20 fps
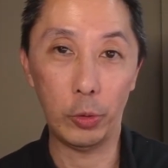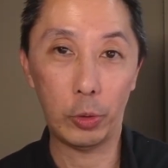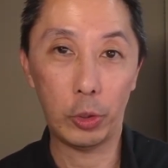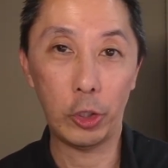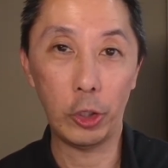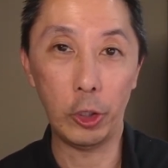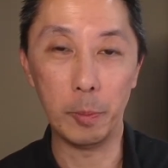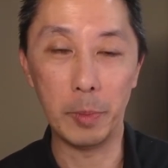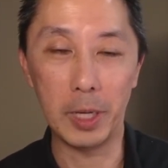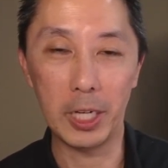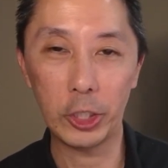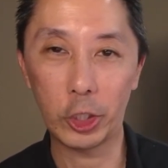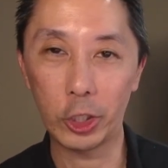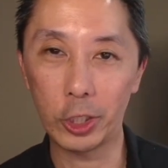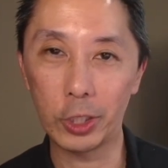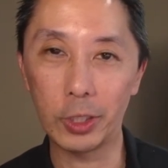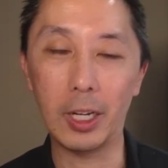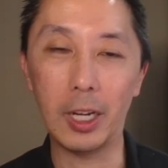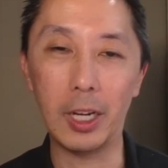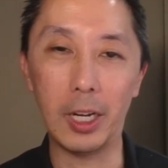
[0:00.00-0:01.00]
too
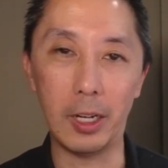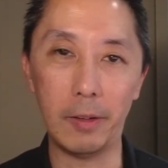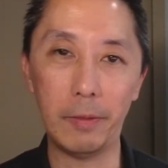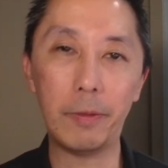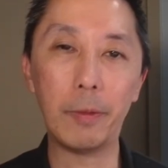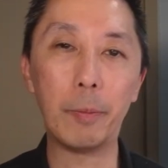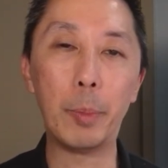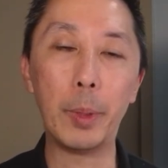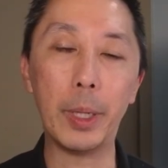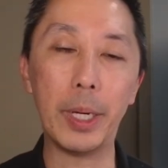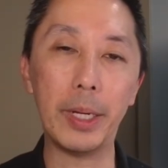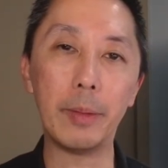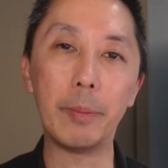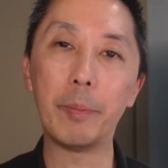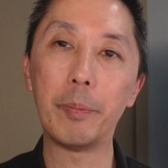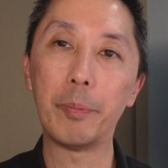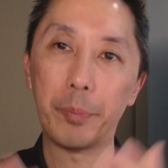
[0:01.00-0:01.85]
much of, but